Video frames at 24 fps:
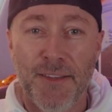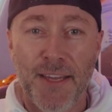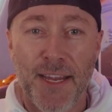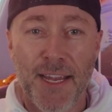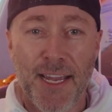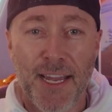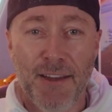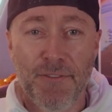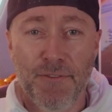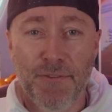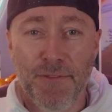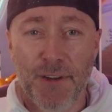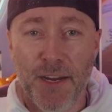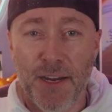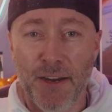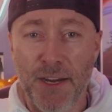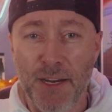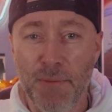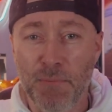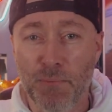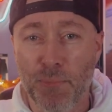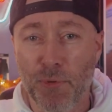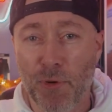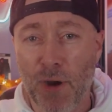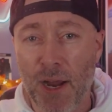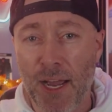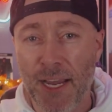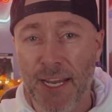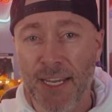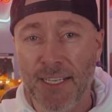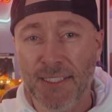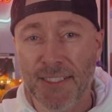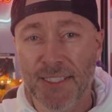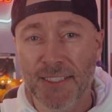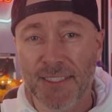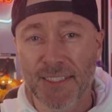have very
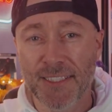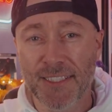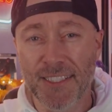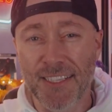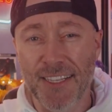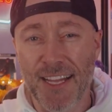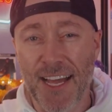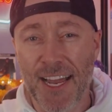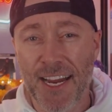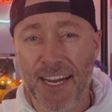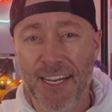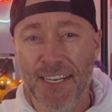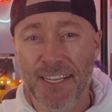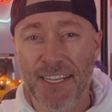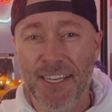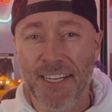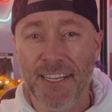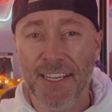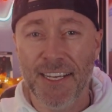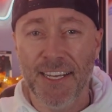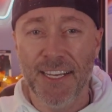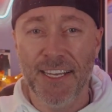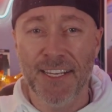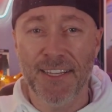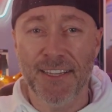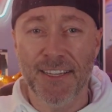bright lighting in